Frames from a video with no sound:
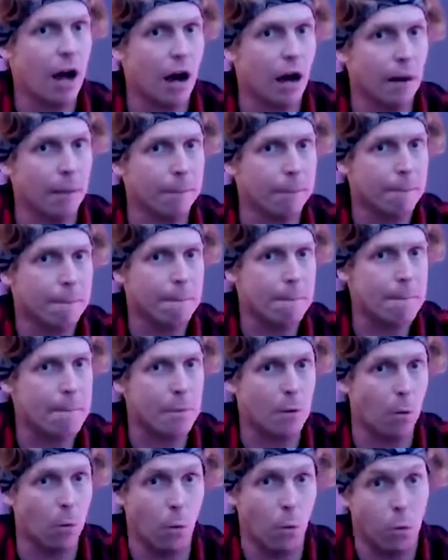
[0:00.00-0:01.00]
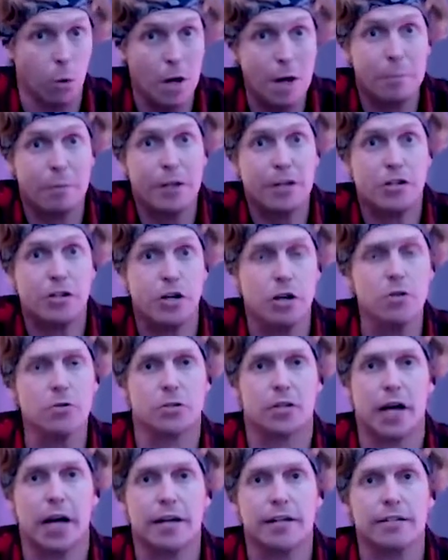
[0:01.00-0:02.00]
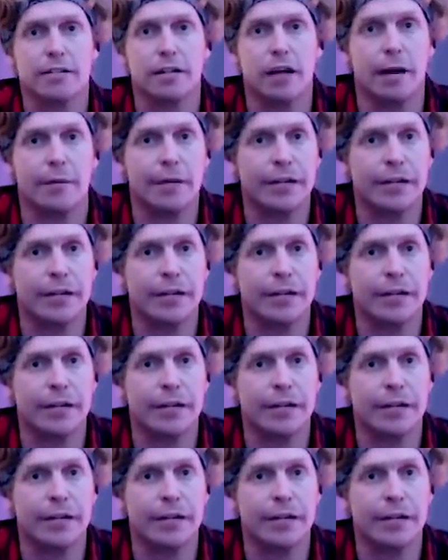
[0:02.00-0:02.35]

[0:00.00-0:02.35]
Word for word: Um, we're not playing shows, guys.